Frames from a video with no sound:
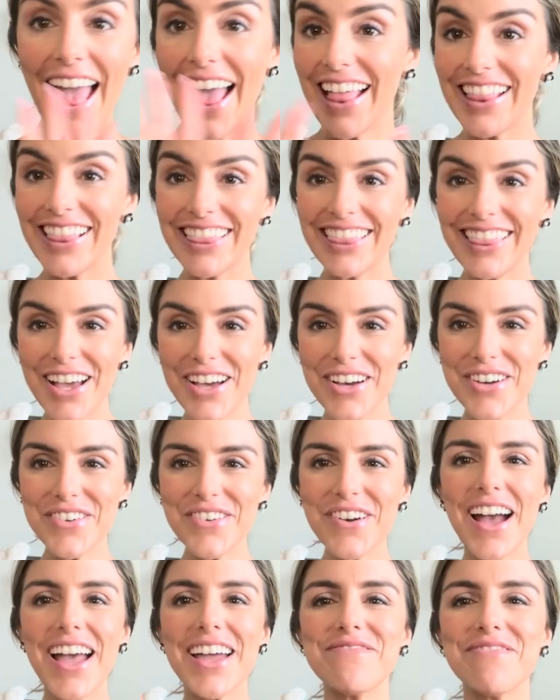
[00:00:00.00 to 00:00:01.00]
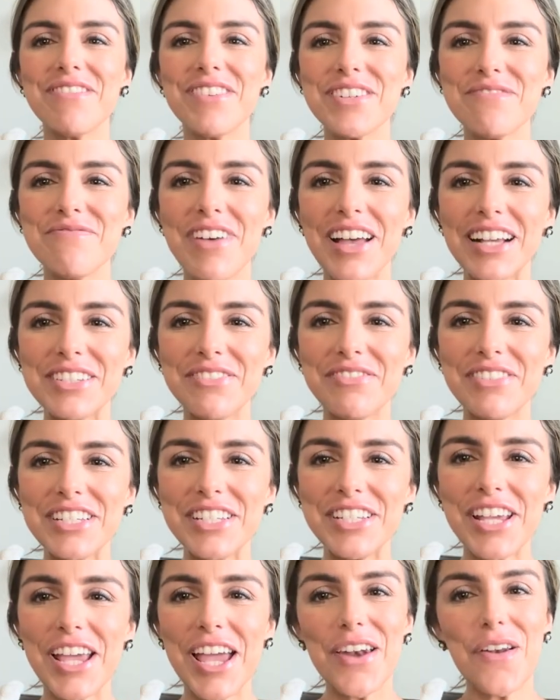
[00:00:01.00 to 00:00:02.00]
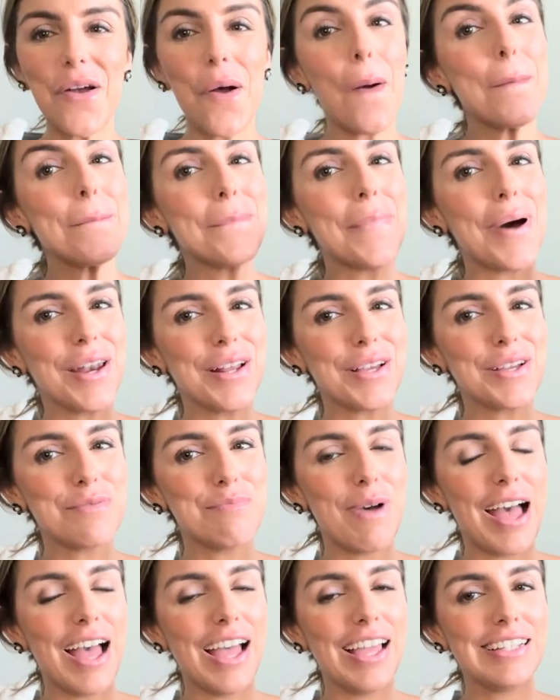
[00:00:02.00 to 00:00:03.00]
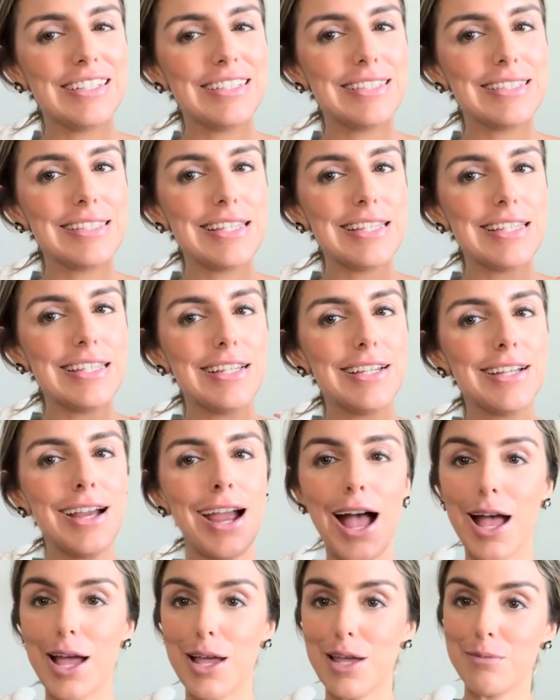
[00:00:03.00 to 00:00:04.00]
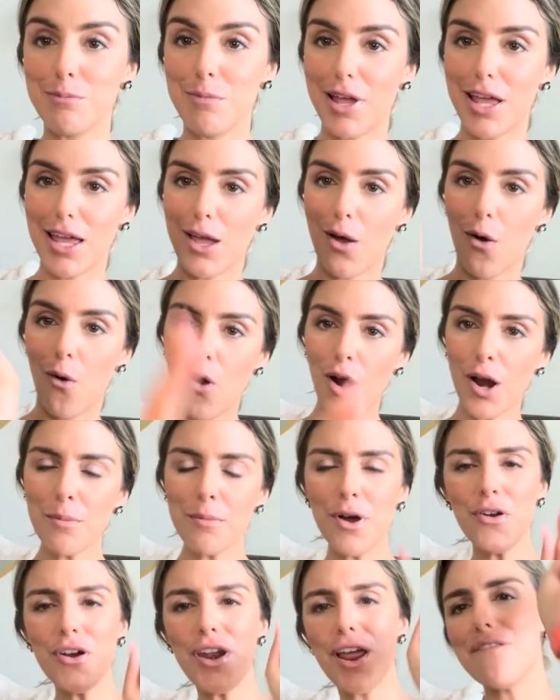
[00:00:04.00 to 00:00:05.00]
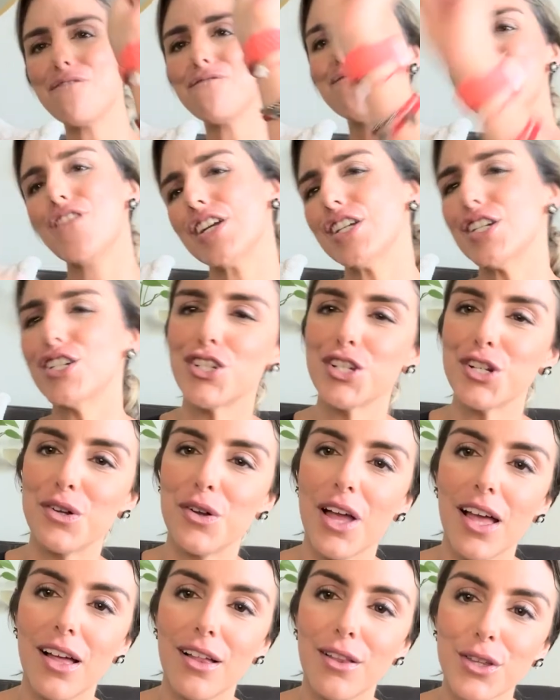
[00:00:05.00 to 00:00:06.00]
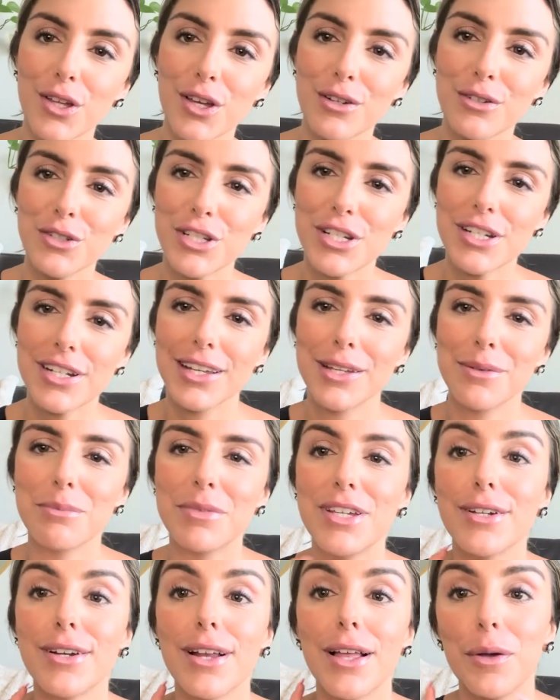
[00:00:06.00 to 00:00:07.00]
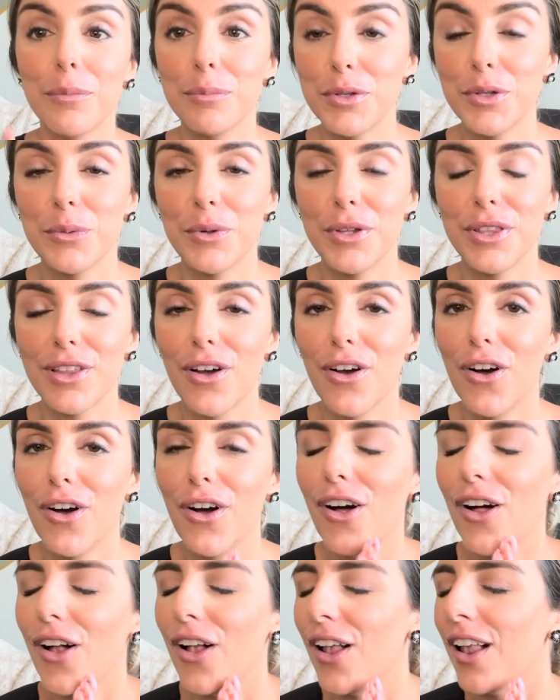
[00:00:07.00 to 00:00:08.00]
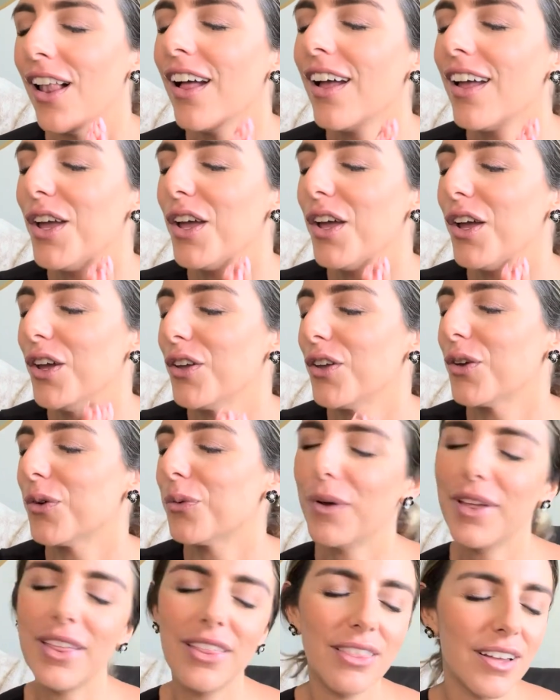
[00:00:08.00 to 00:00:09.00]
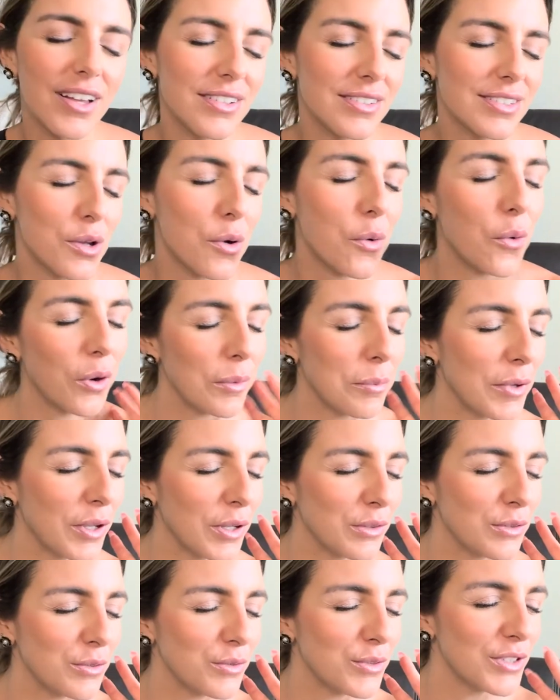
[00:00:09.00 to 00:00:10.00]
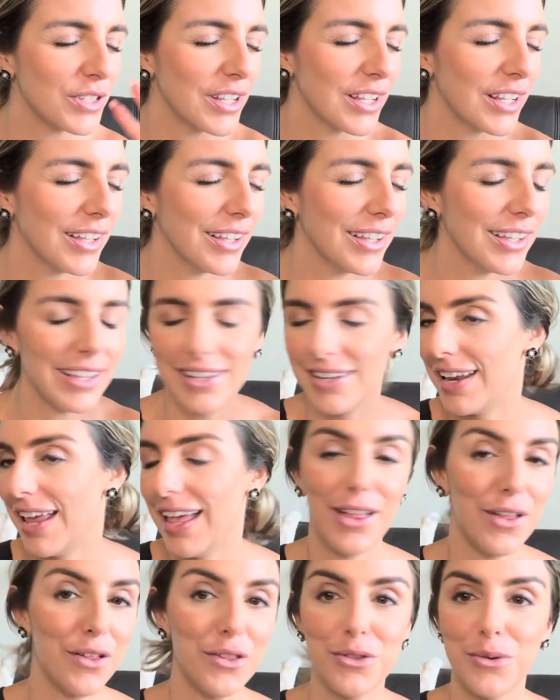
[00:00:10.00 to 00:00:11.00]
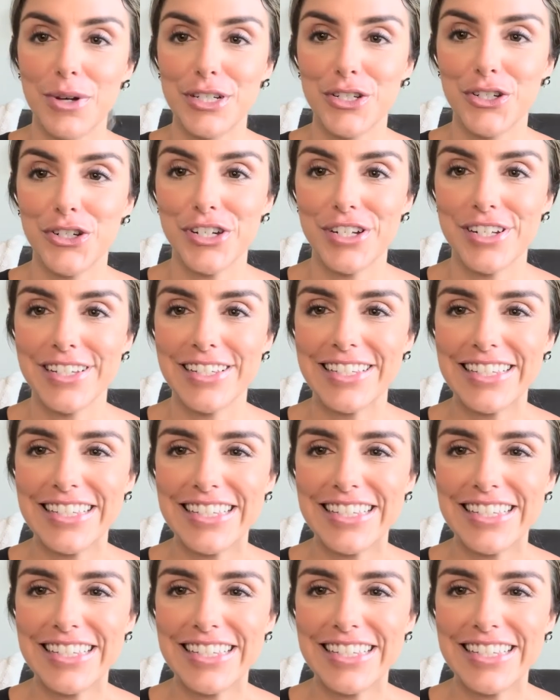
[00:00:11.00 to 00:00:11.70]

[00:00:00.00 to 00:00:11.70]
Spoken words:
Hello and welcome back to my channel. Monika Paez here. I am a hormone and functional health coach and I'm here to help you with all your weight loss, hormone, and health questions.